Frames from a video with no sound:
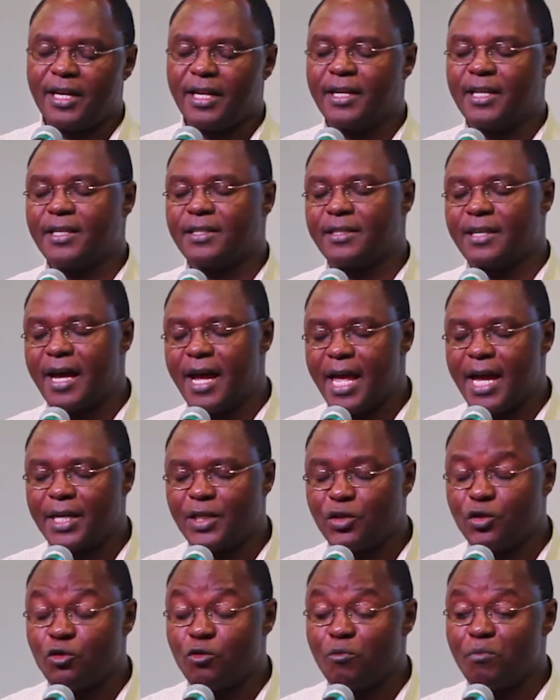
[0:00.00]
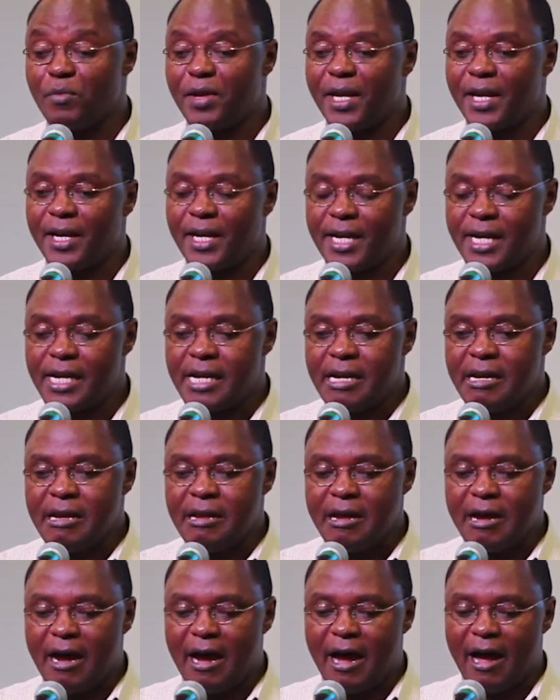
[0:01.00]
the desire to make
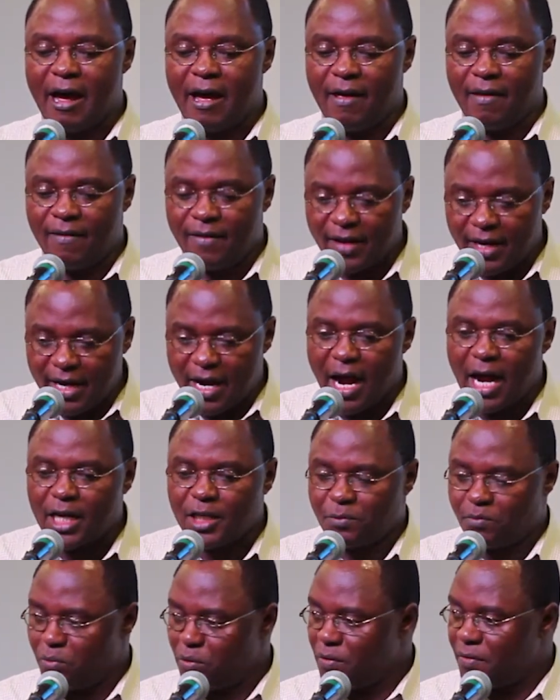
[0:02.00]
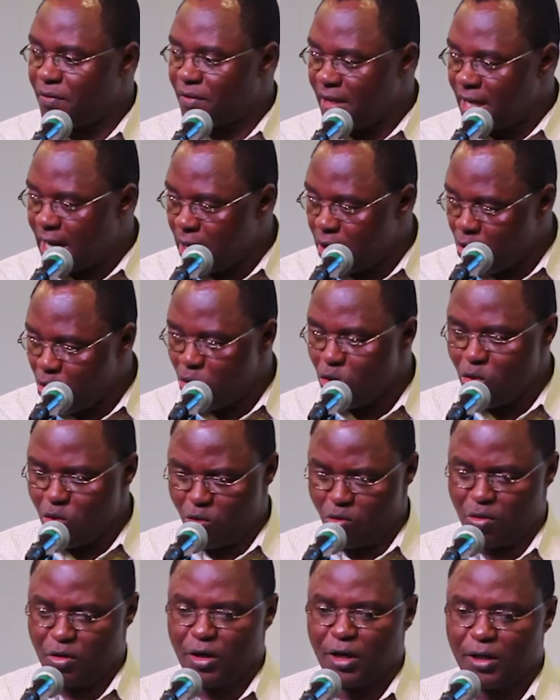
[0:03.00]
uh, the gospel their
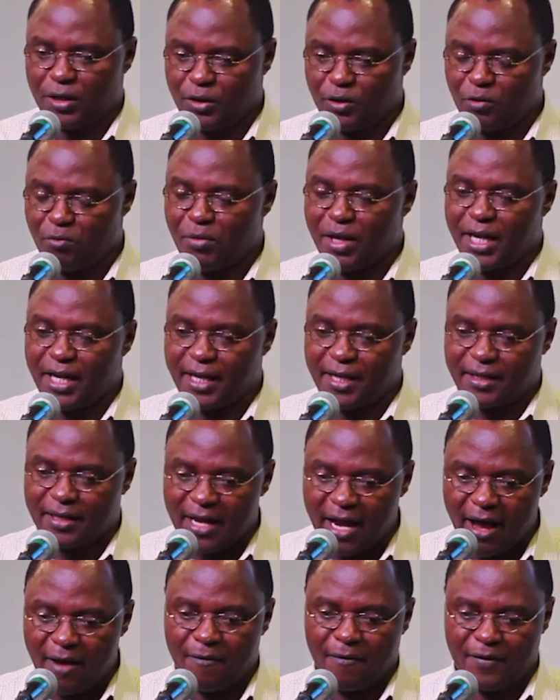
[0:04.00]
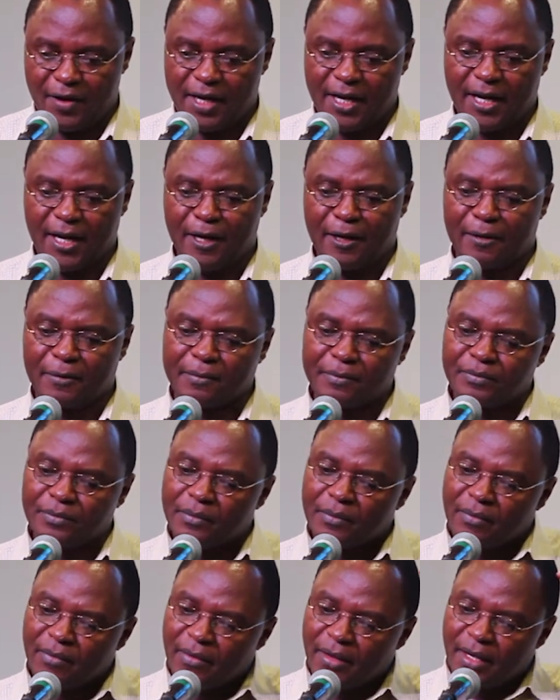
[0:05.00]
own, to make it African.
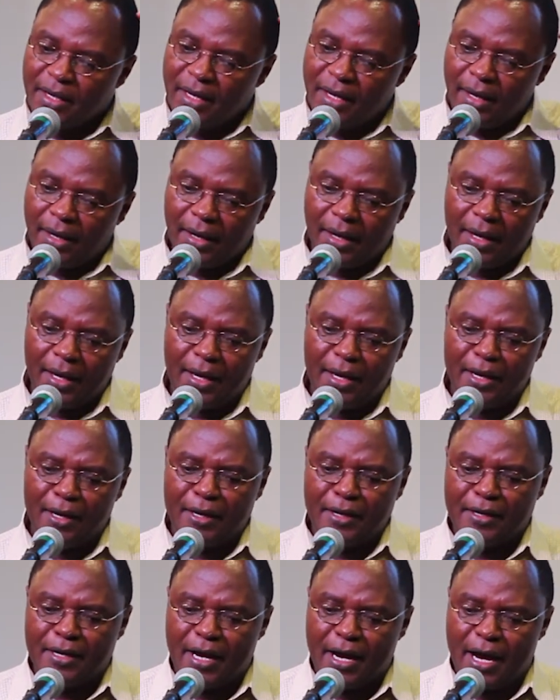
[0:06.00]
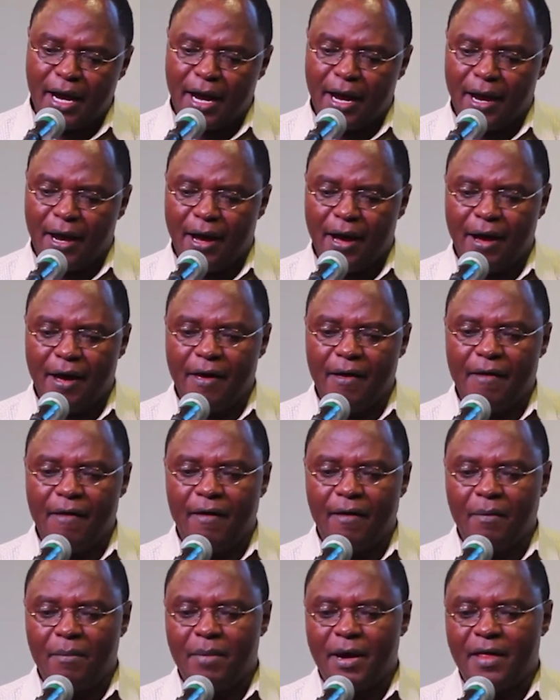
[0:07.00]
And uh,
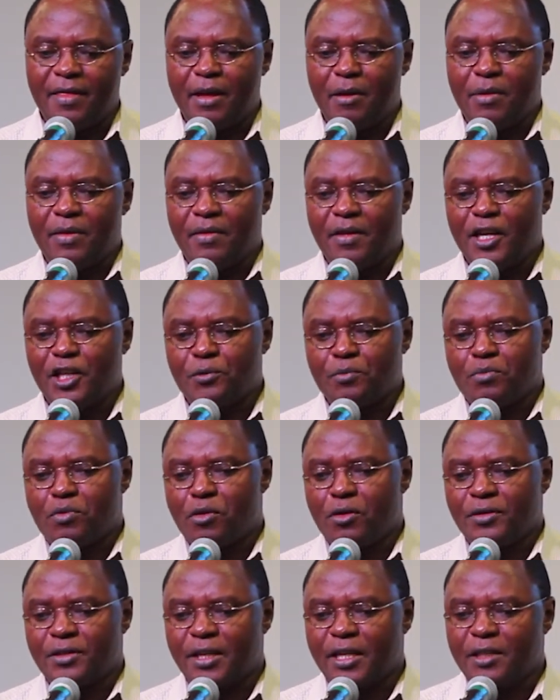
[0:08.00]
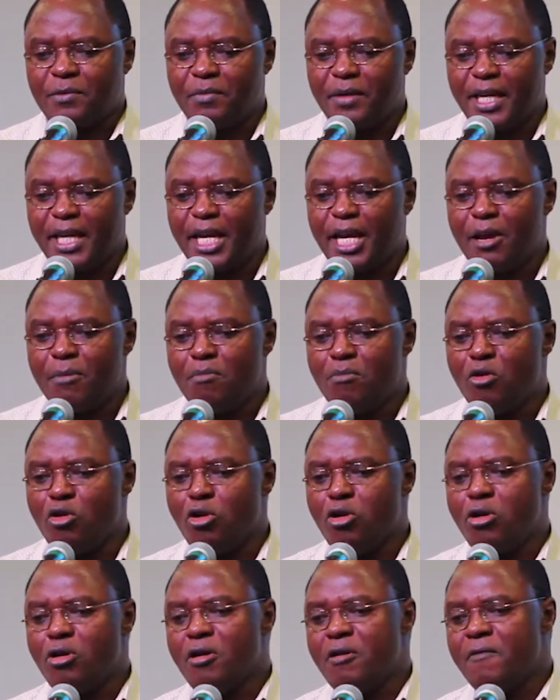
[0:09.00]
but the, this process became
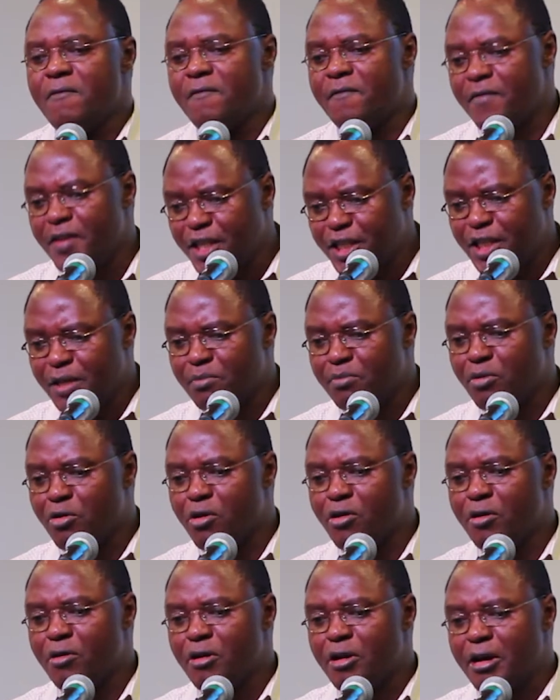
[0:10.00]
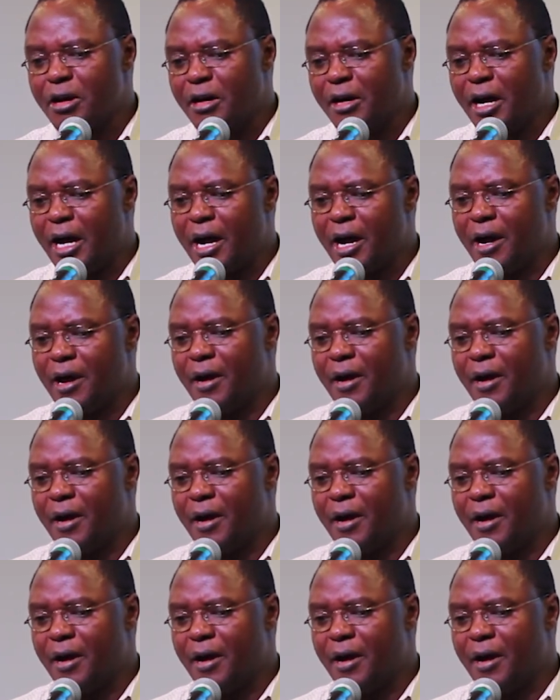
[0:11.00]
more visible uh,